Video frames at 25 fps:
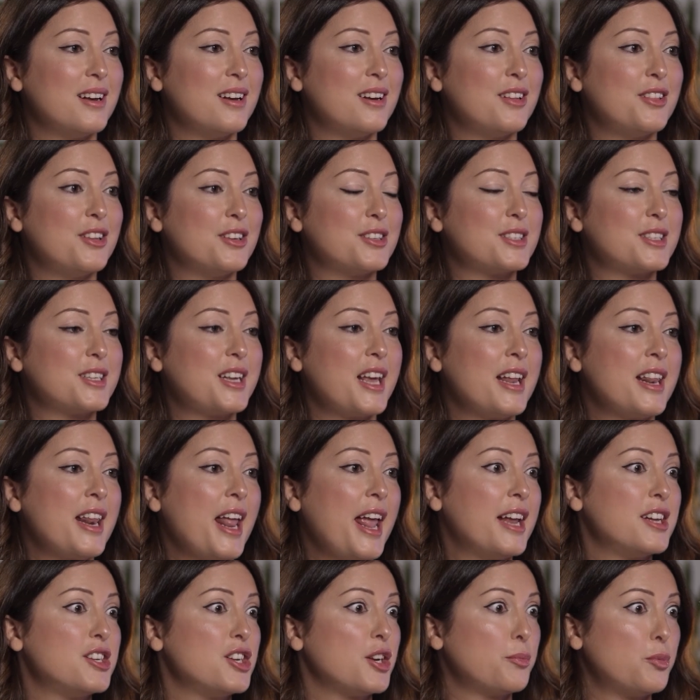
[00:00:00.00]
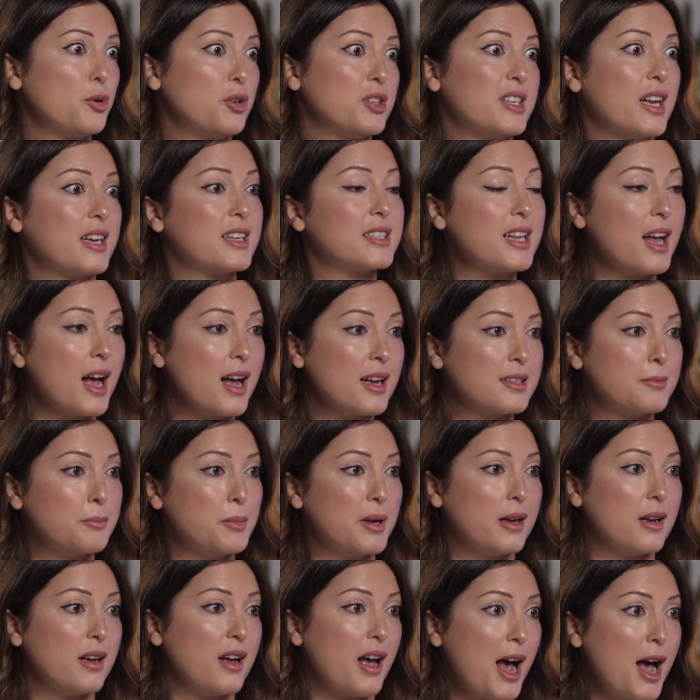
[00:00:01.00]
the skin aging process
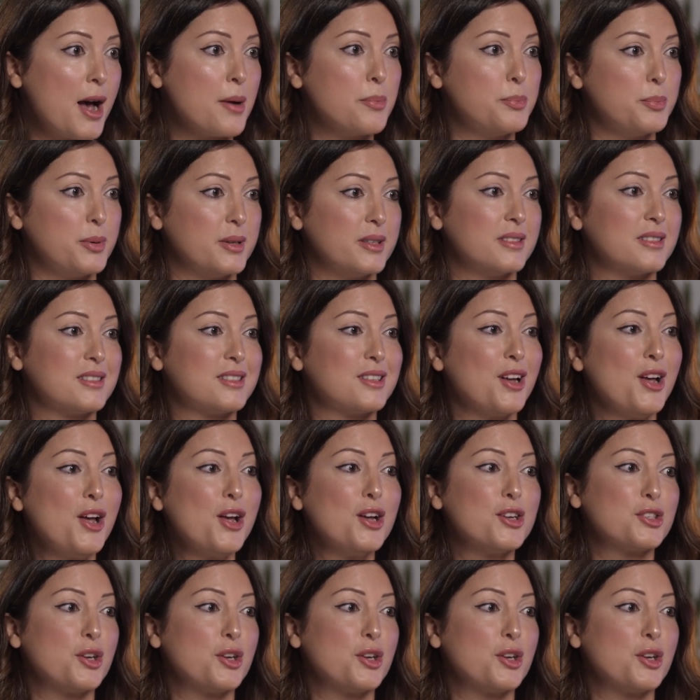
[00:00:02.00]
happens.